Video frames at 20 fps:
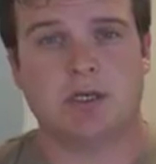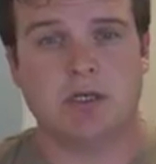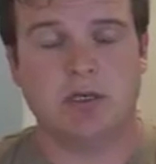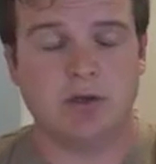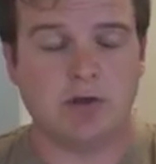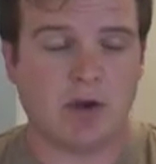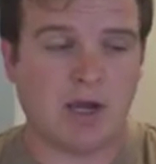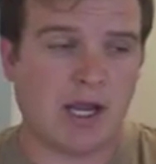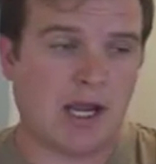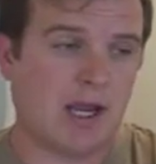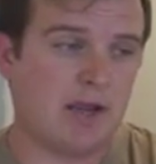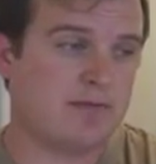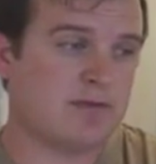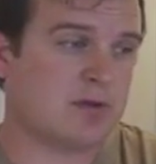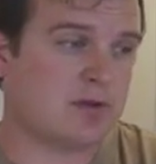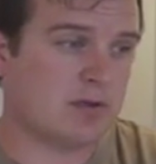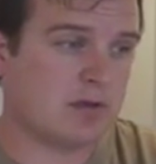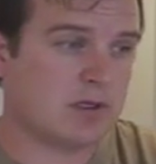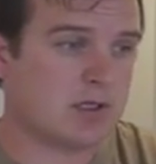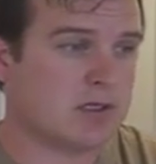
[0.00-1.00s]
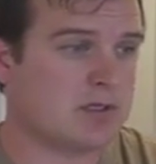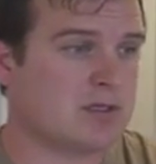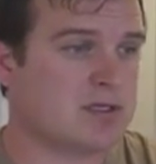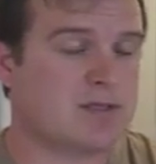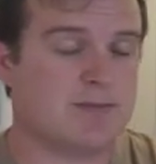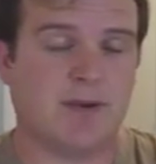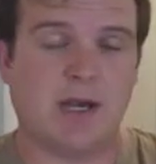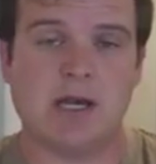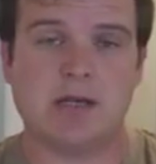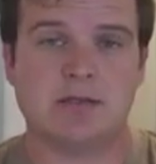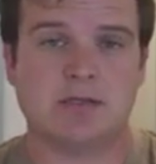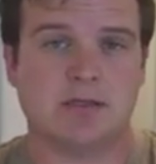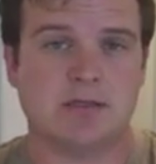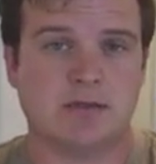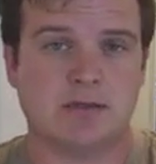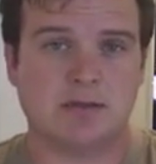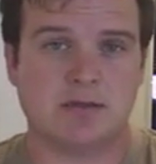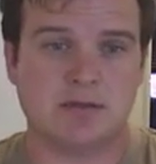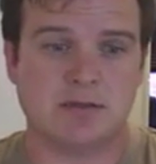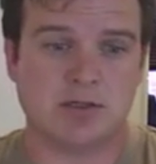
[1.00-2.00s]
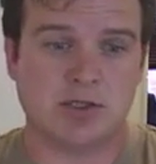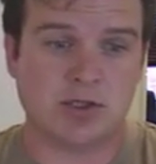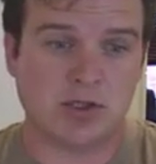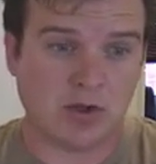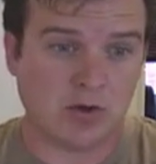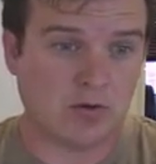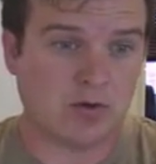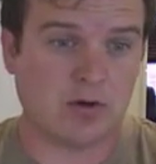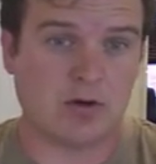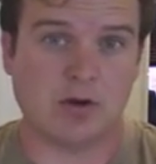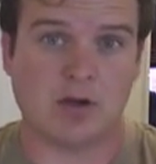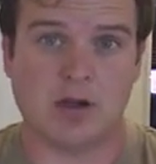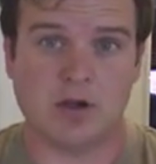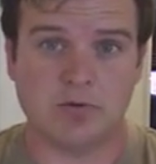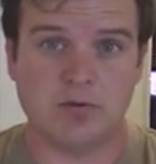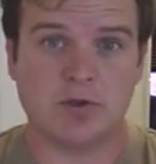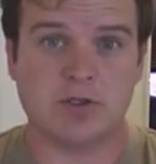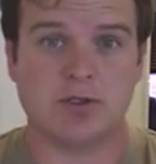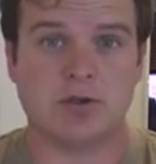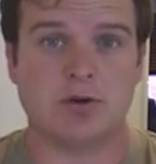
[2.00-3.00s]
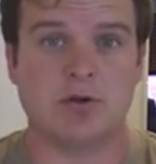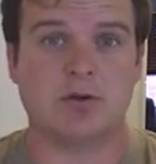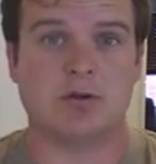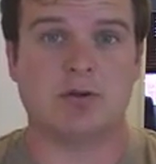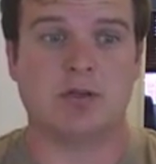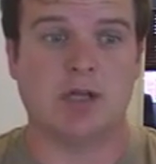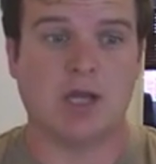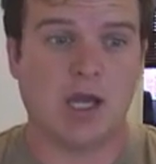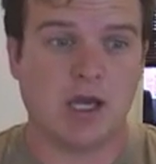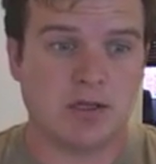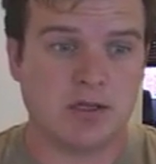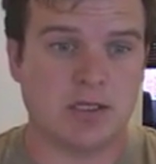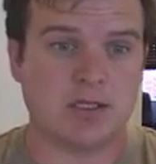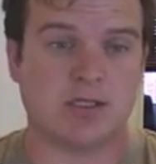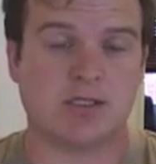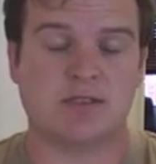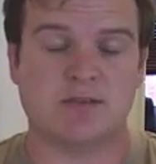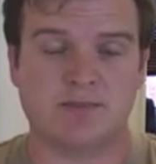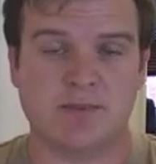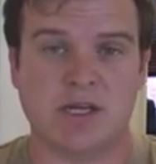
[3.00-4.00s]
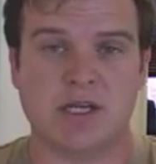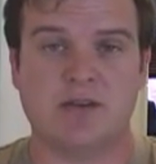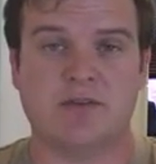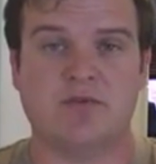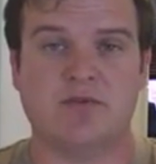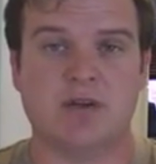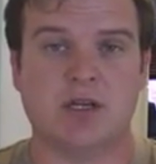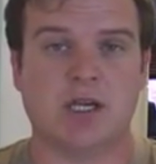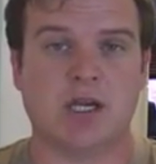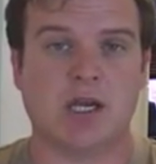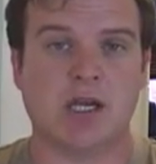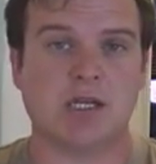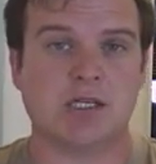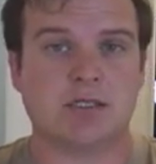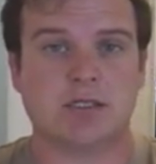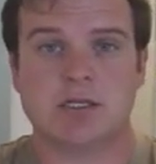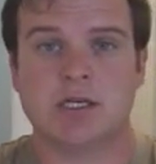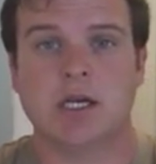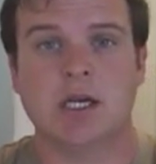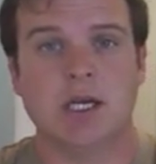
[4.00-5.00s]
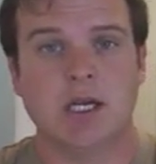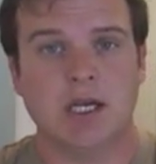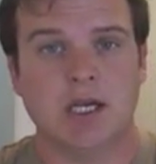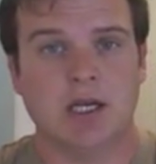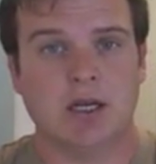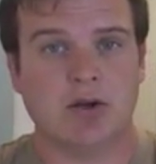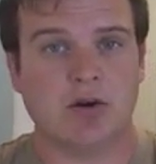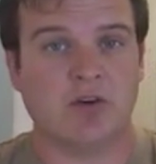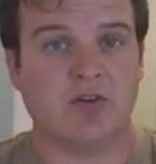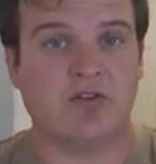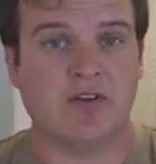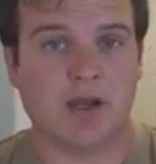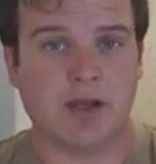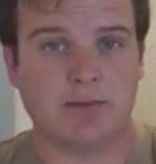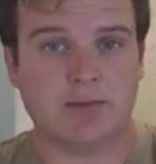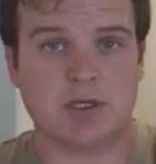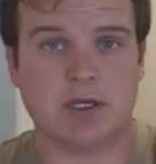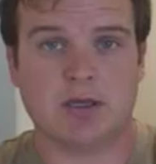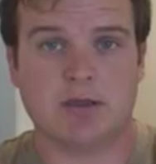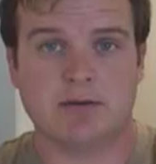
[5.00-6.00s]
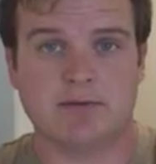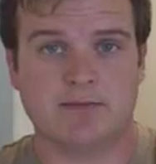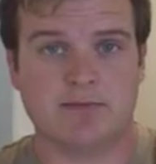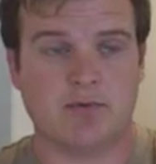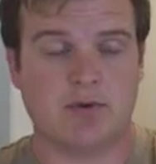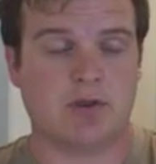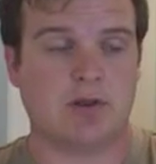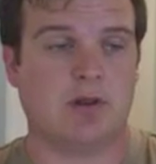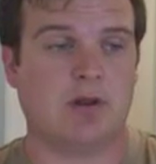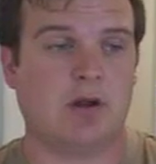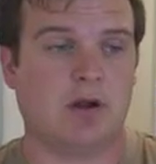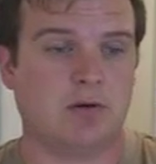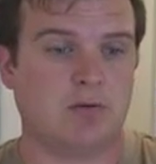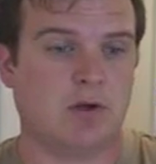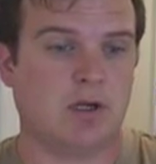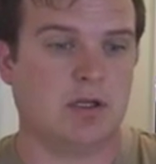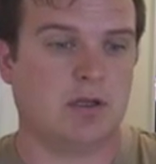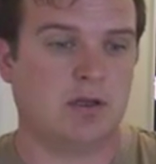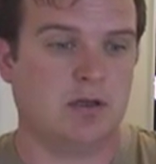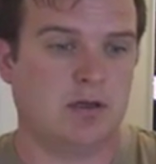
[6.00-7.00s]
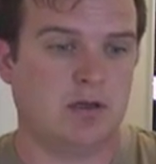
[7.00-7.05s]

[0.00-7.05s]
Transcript: you know, I have to look to the spouse and show her a return and how this is benefiting us and our family for the long run.